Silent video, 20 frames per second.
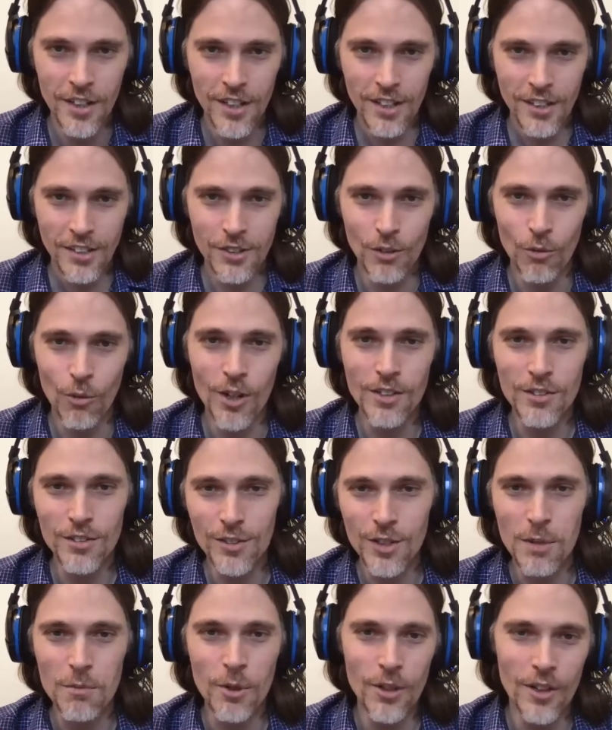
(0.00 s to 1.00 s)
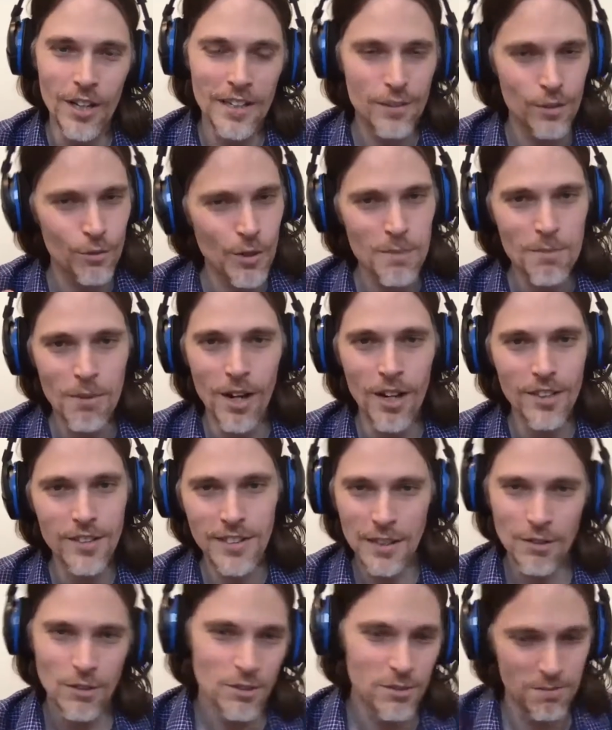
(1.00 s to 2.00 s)
So one summer, like three months, I
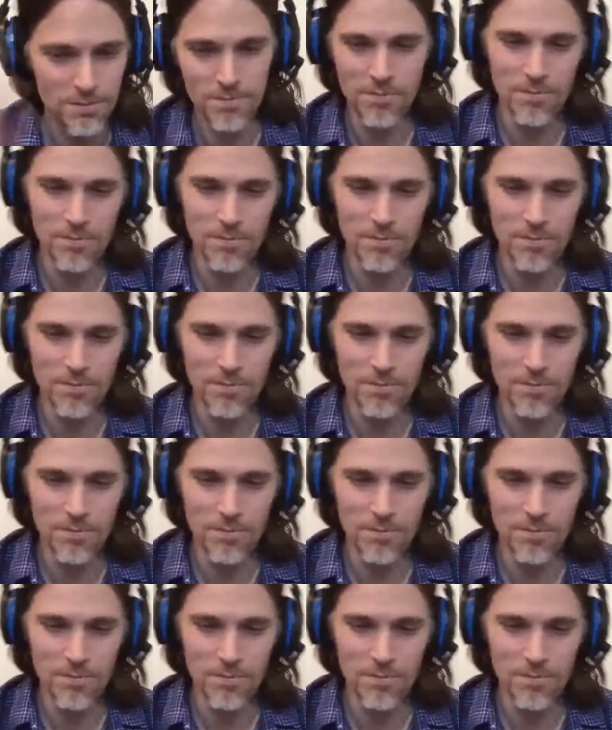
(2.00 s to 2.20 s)
was